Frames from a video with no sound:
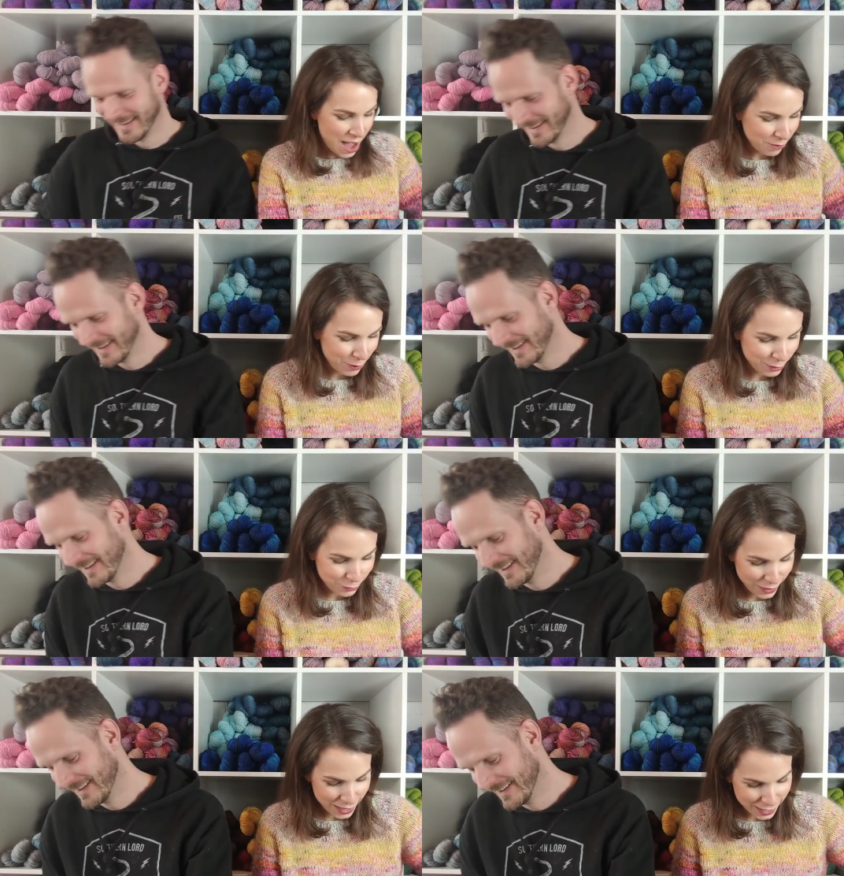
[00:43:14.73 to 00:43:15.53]
Speaker 1: And
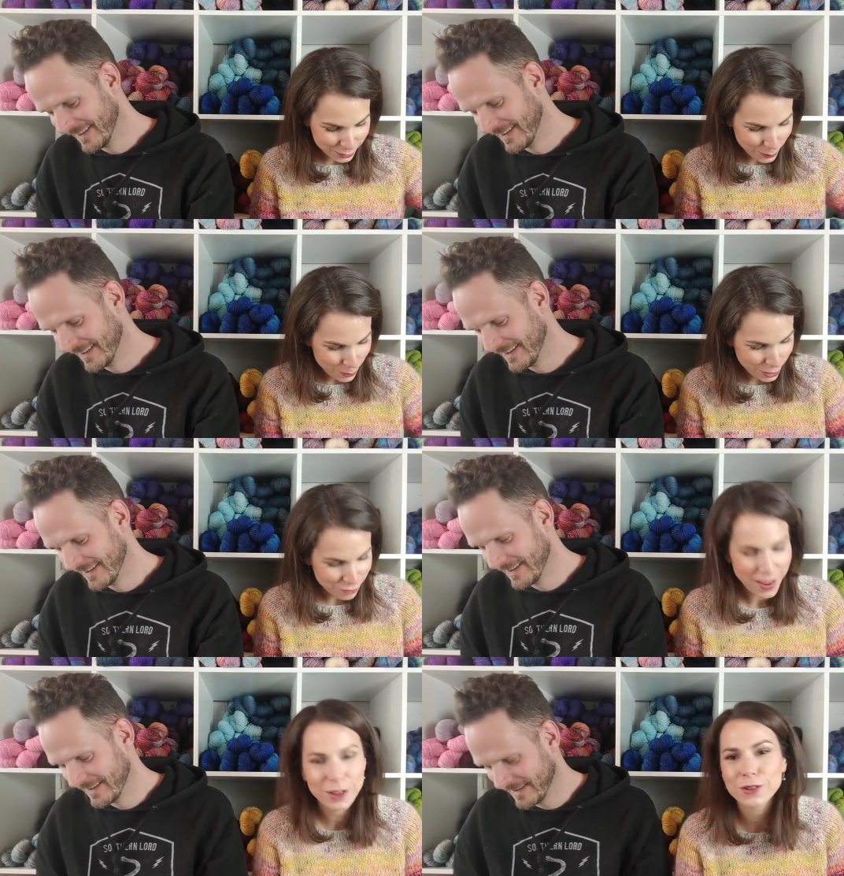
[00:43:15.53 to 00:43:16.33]
what was funny is when we
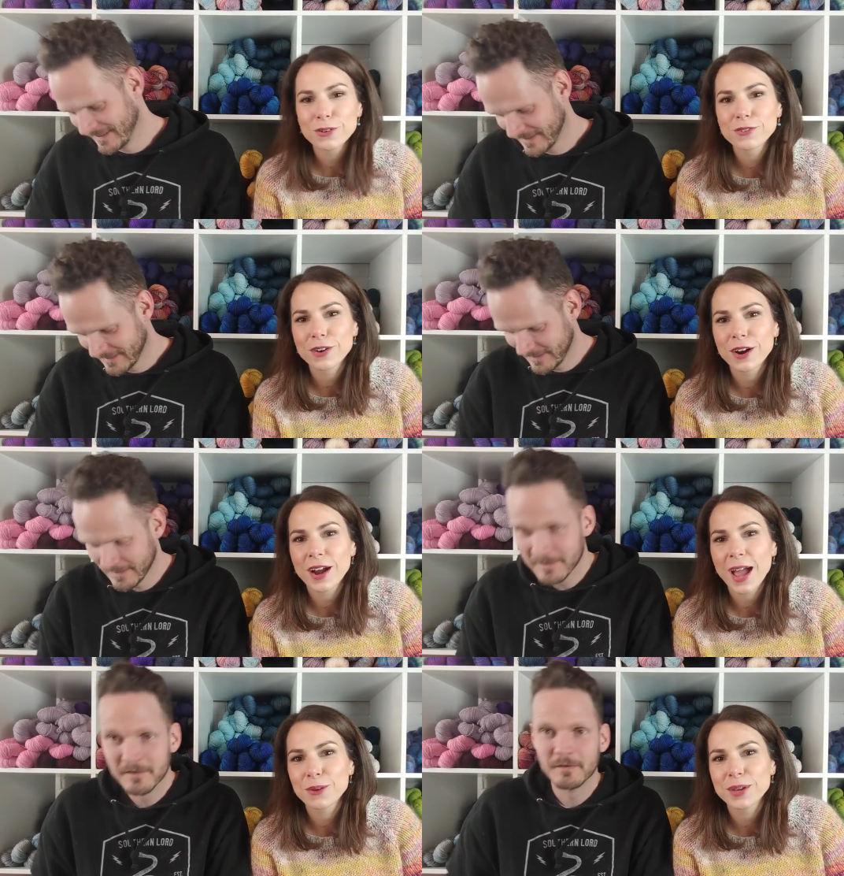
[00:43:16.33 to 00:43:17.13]
were in
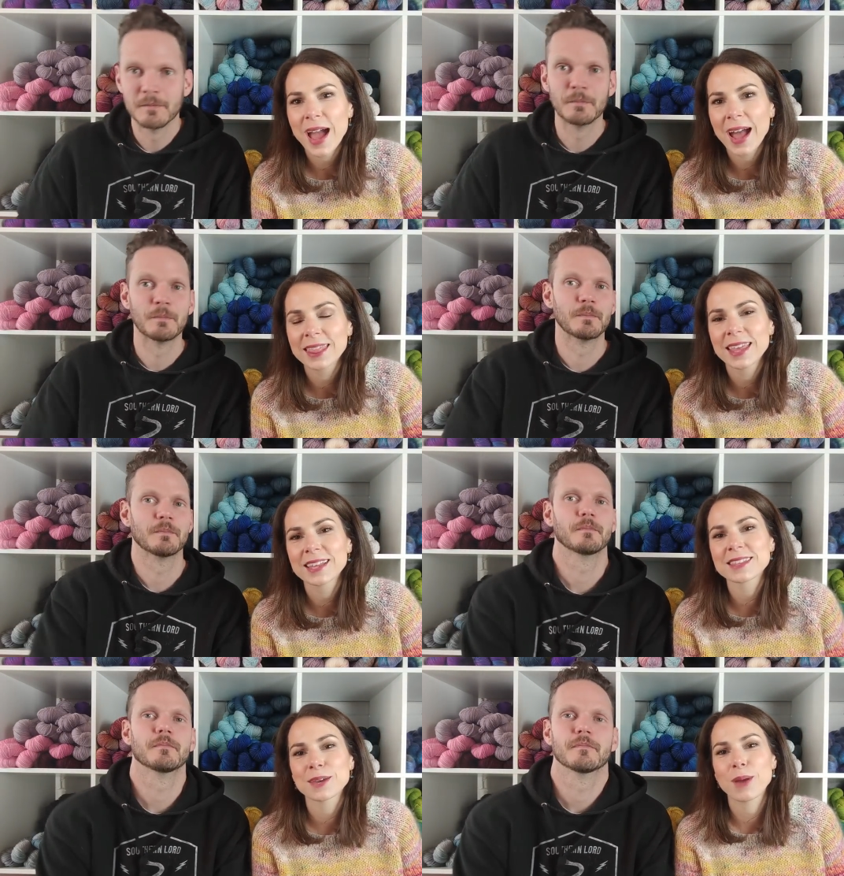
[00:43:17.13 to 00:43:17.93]
Vancouver and we had
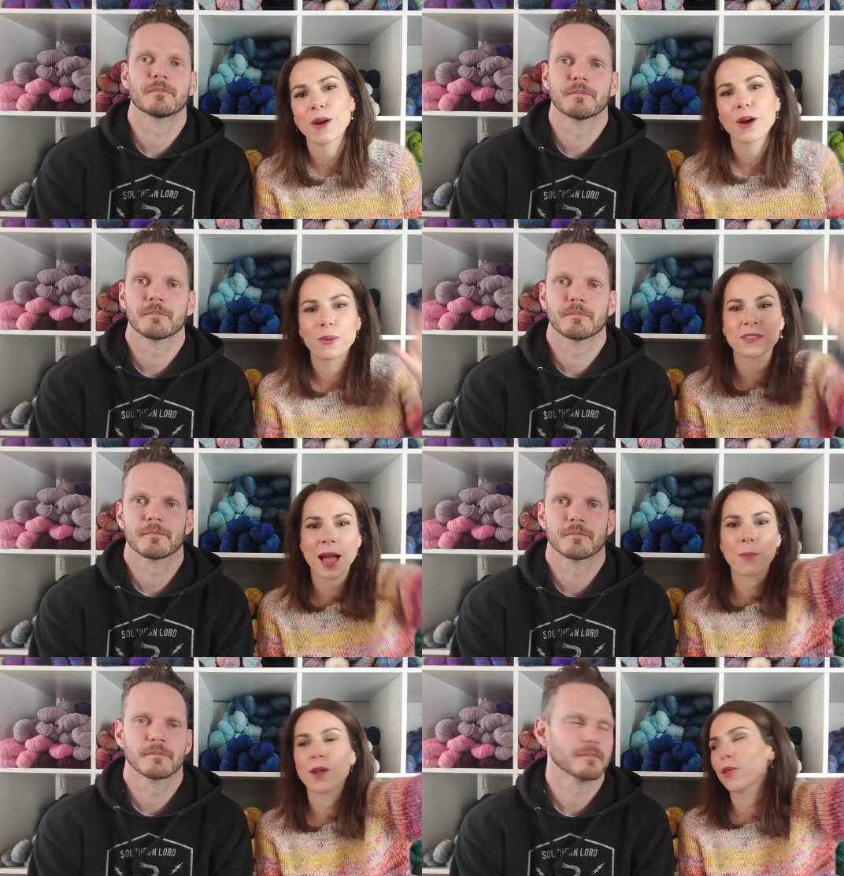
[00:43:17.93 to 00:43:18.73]
this Camaro
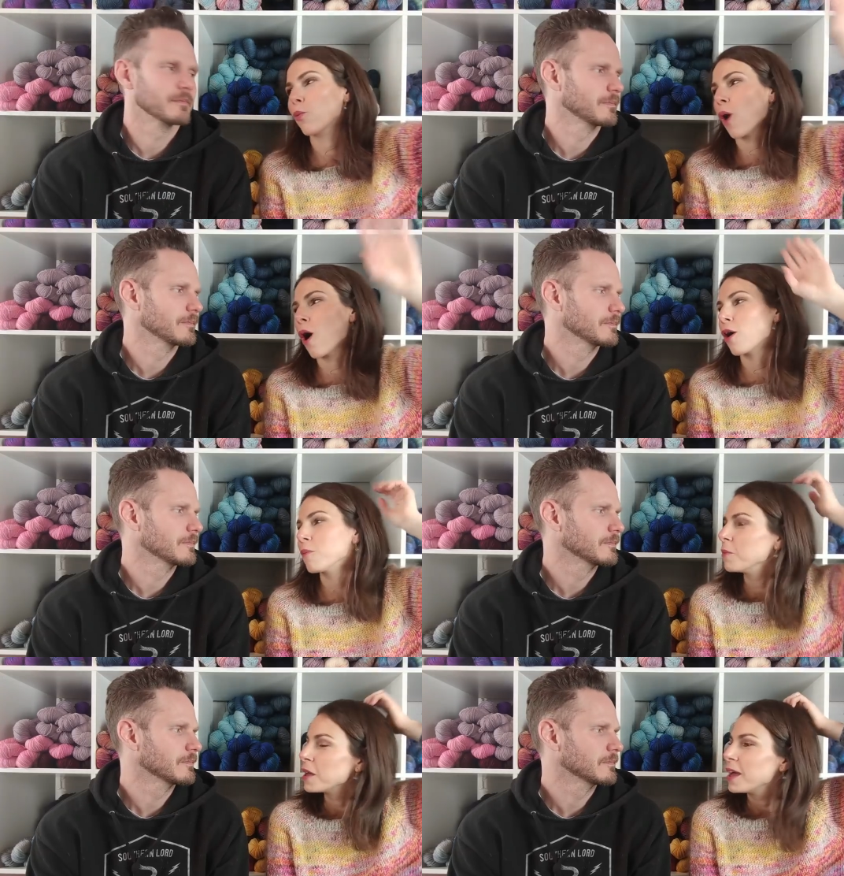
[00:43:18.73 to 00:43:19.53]
was up on the
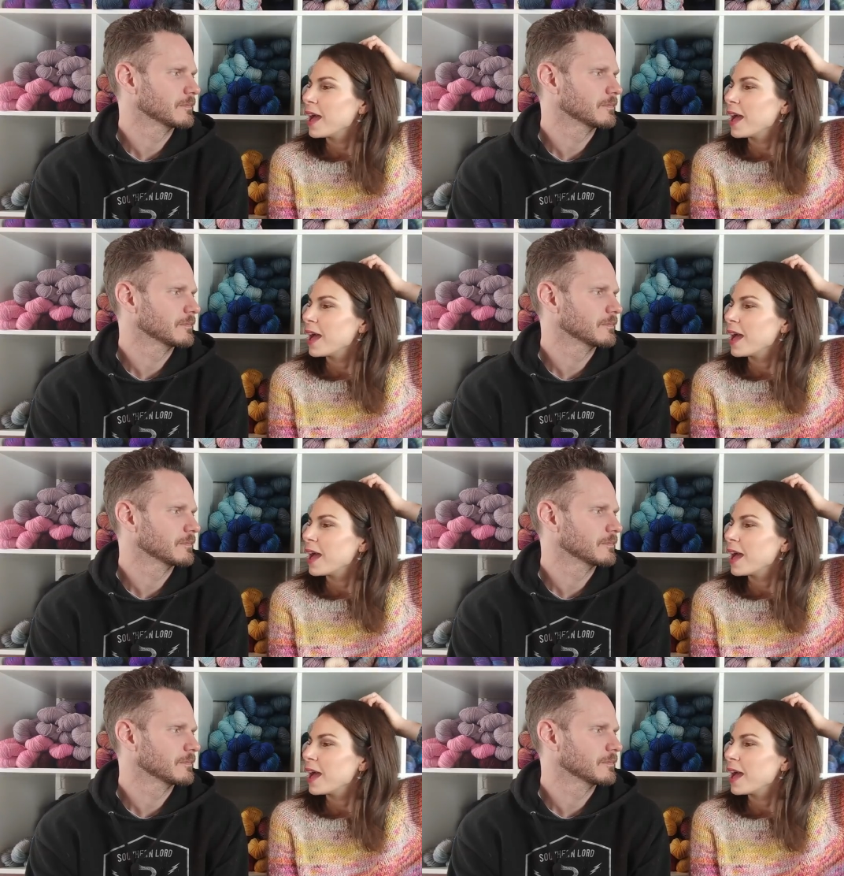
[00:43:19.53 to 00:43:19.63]
wall,